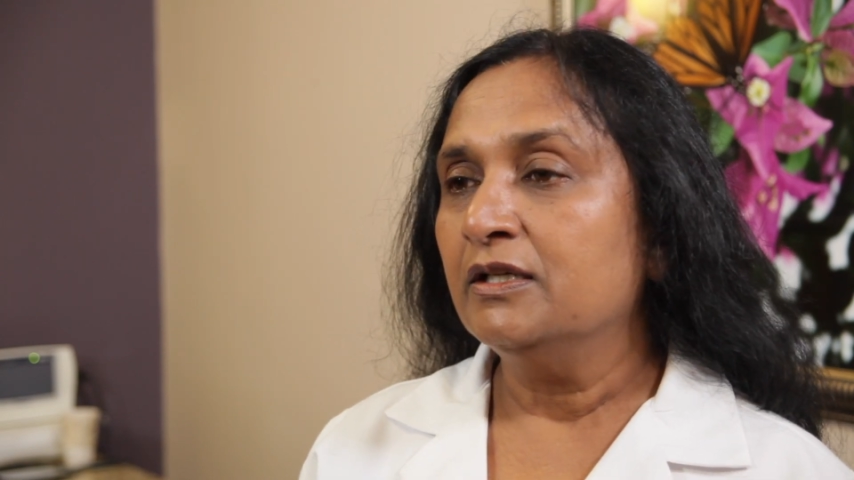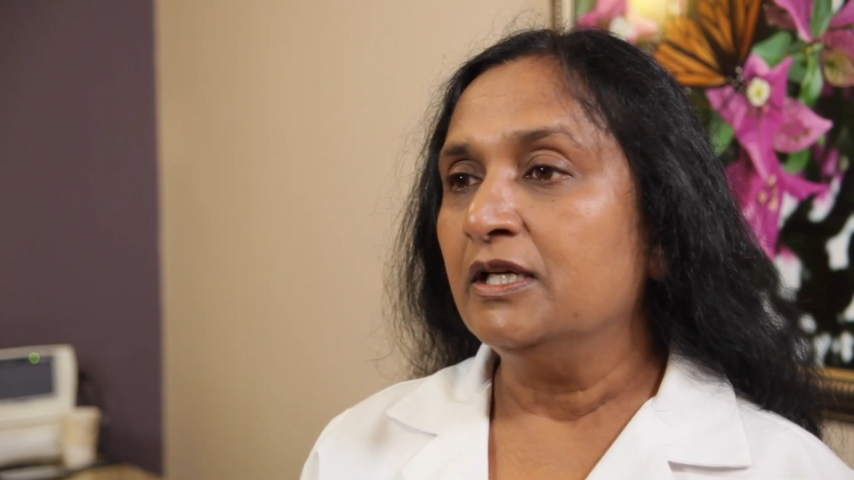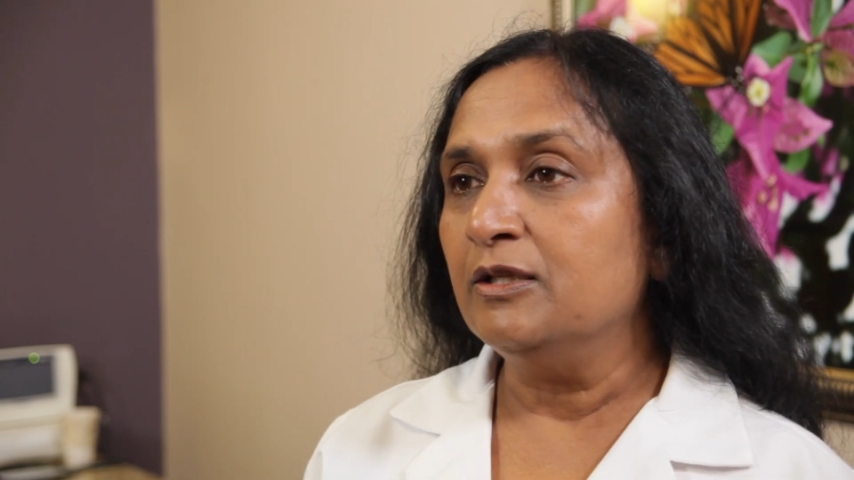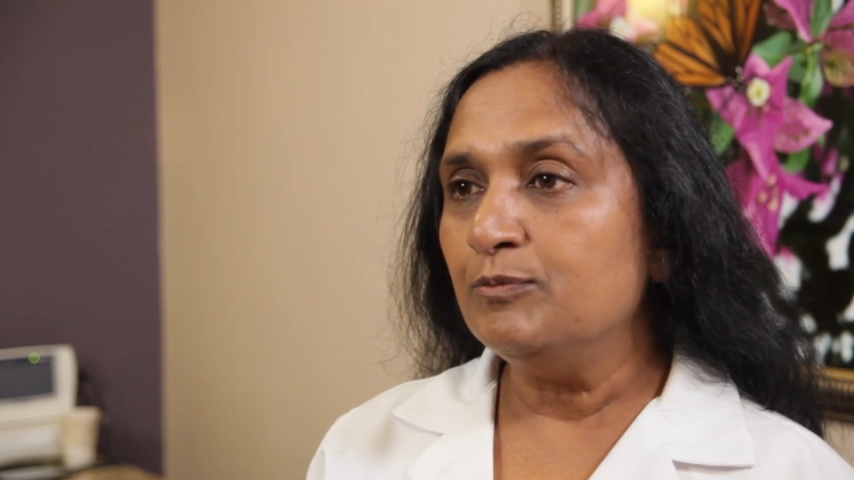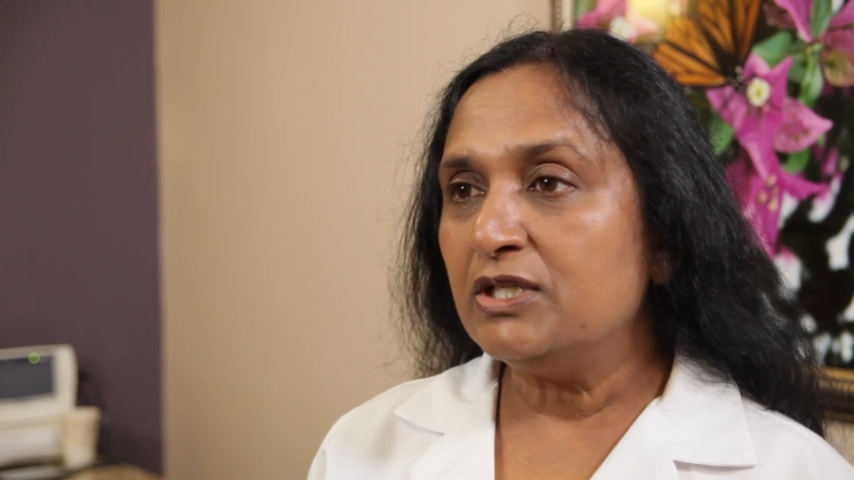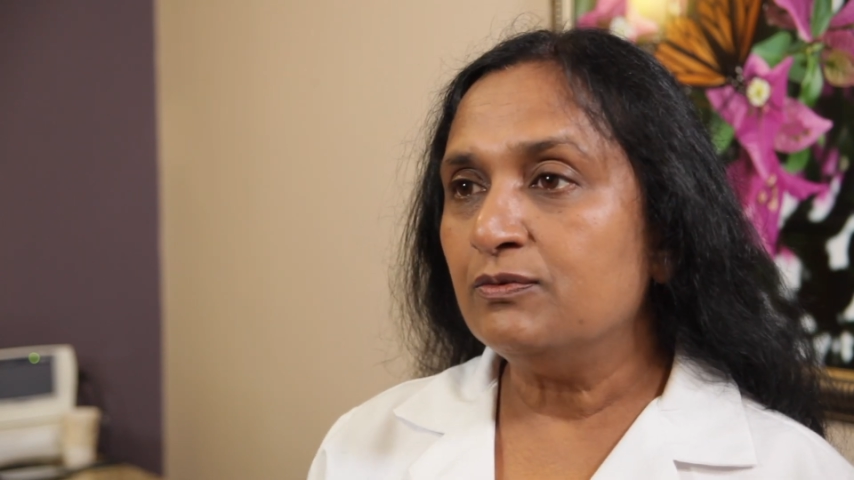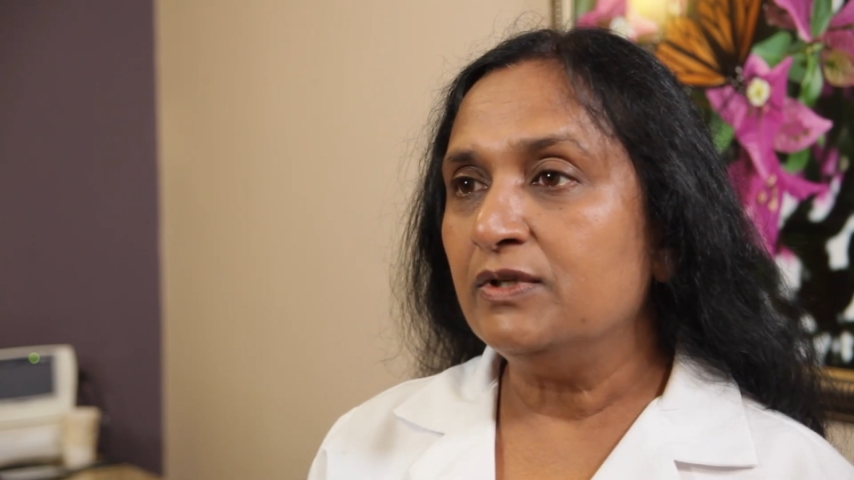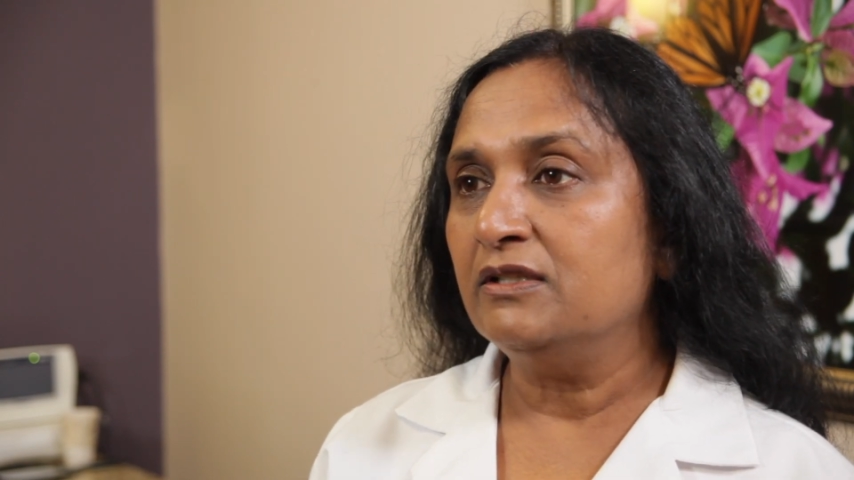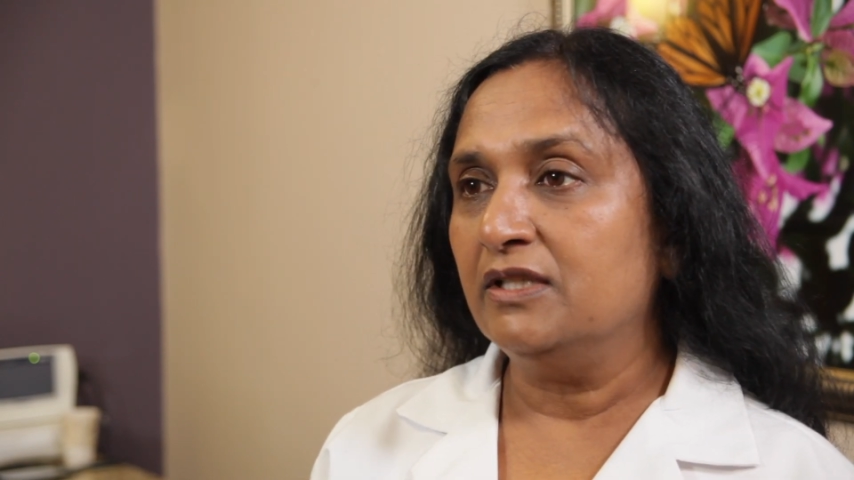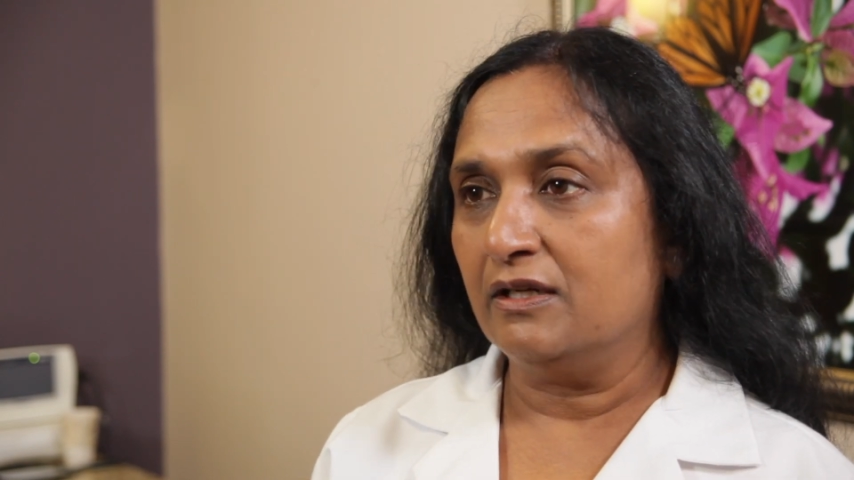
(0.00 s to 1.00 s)
in
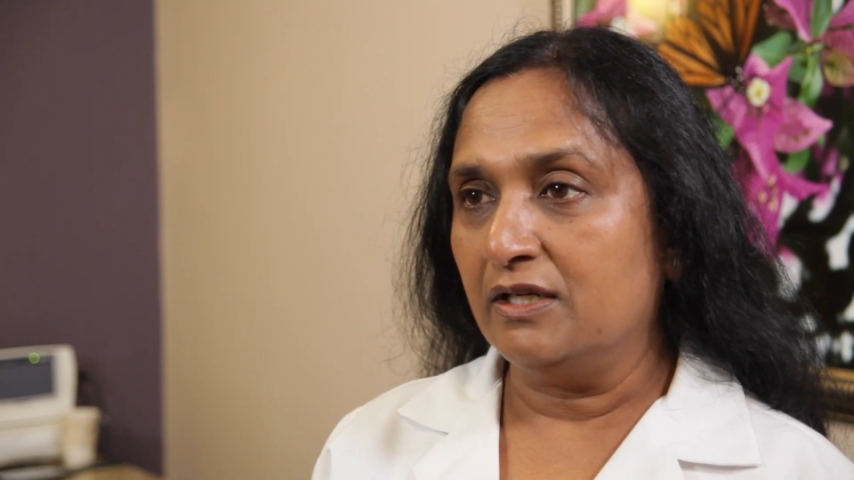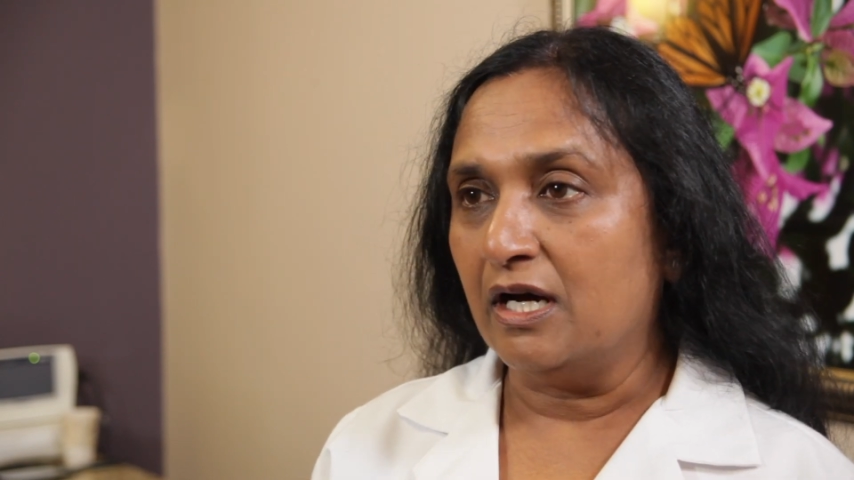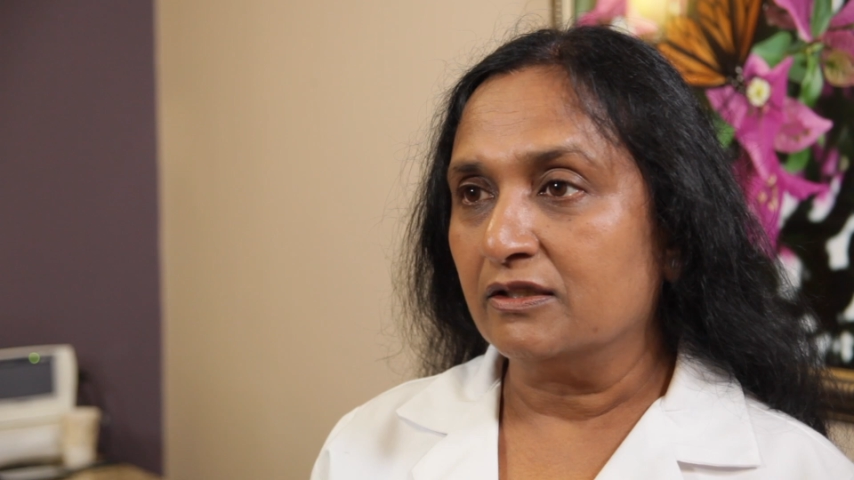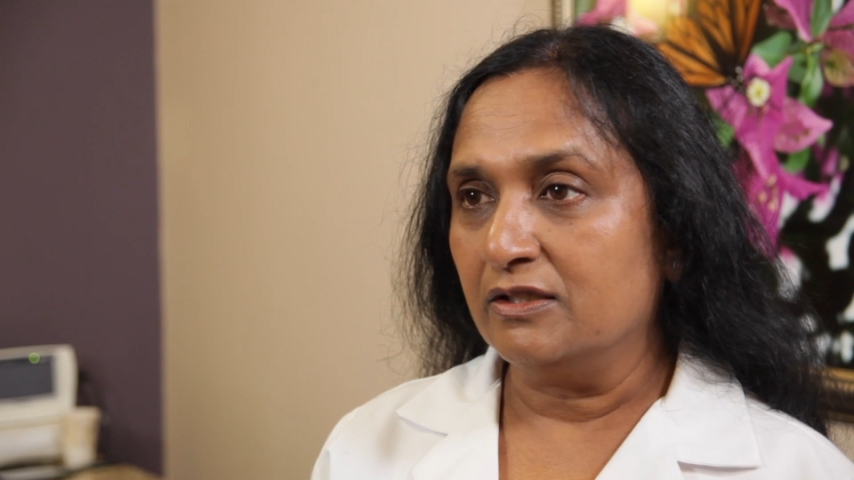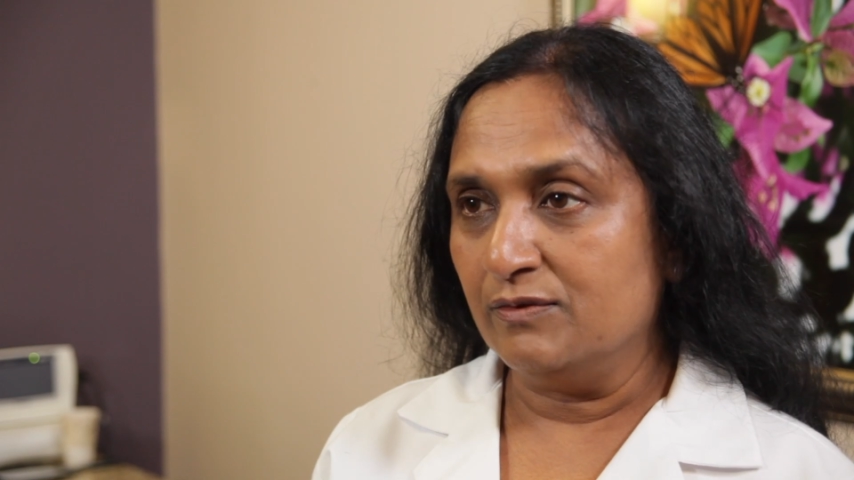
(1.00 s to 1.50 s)
between their doctor